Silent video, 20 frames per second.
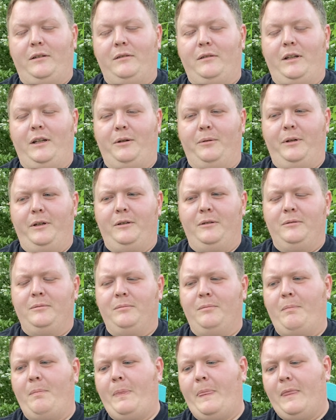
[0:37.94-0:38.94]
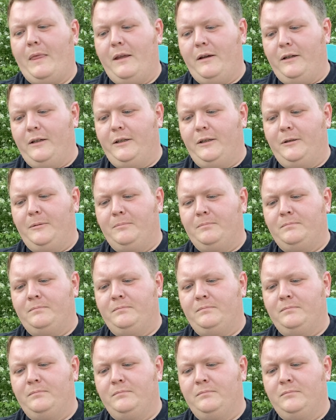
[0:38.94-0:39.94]
Anyway,
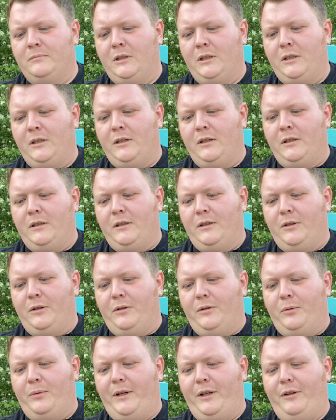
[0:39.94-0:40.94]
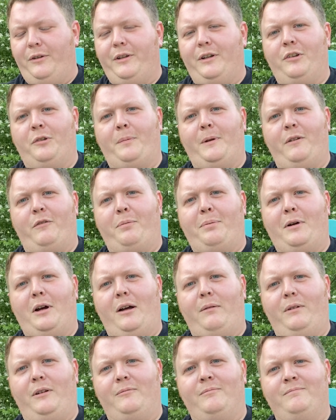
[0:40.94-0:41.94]
well, there's a bit of a
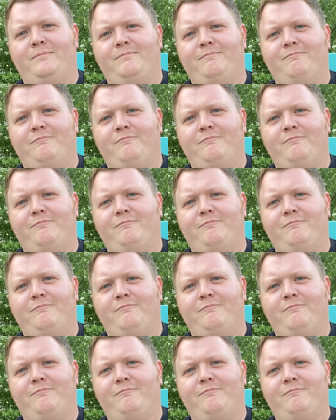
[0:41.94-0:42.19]
problem.